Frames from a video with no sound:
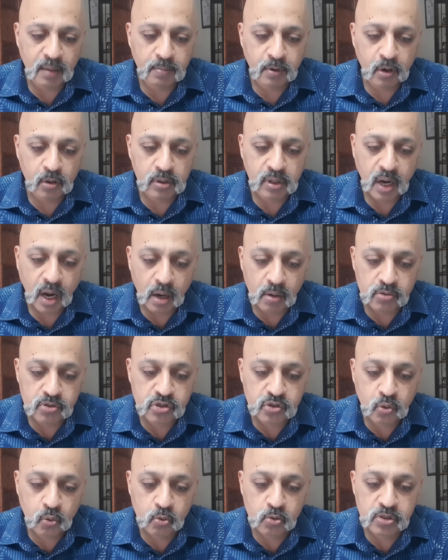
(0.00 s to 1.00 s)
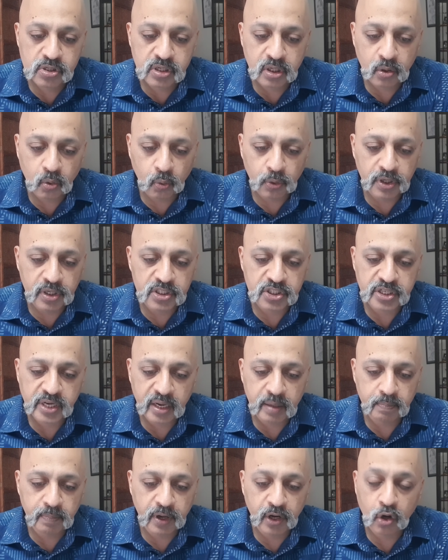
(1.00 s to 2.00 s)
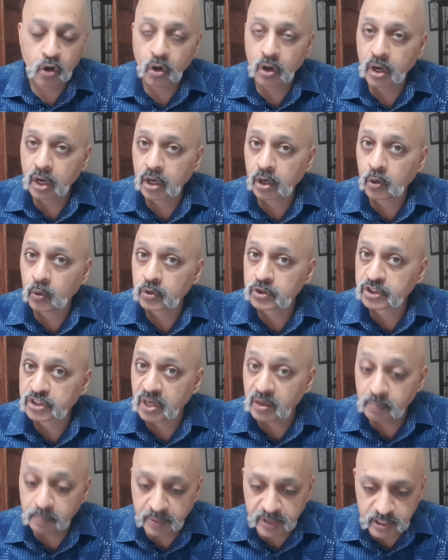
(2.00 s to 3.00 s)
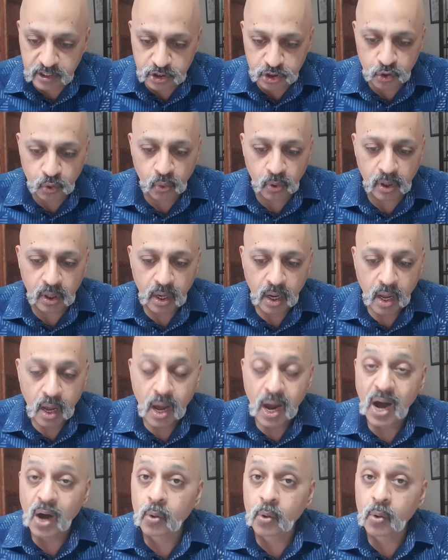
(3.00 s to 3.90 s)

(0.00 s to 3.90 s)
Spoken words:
about how schools in Odisha and Bengal are closed till mid-June.